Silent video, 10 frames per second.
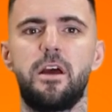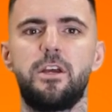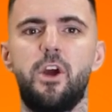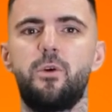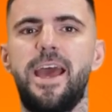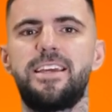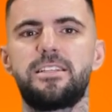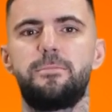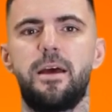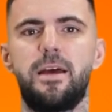no gas
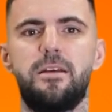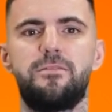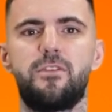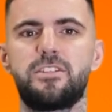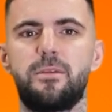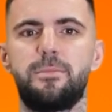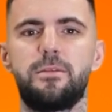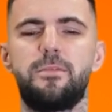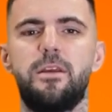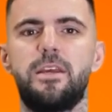supply, for
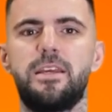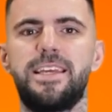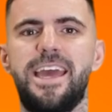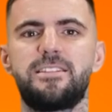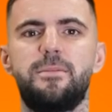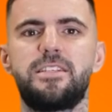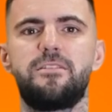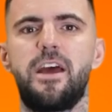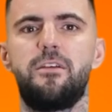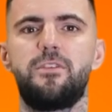example, gas meter
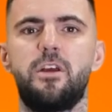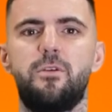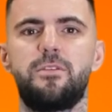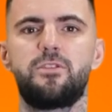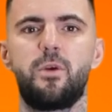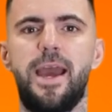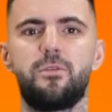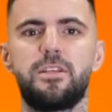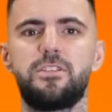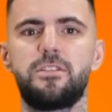valve closed or
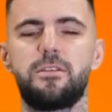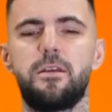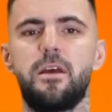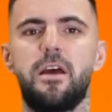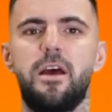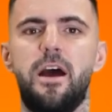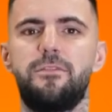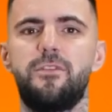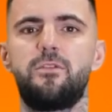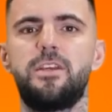outage, a
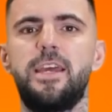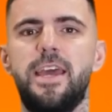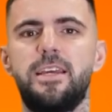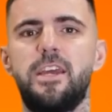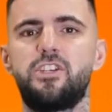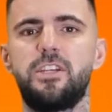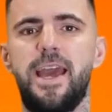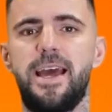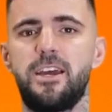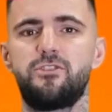faulty ignition
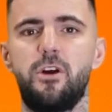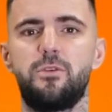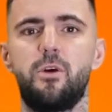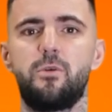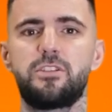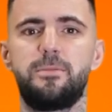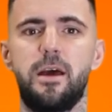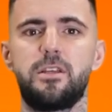electrode or spark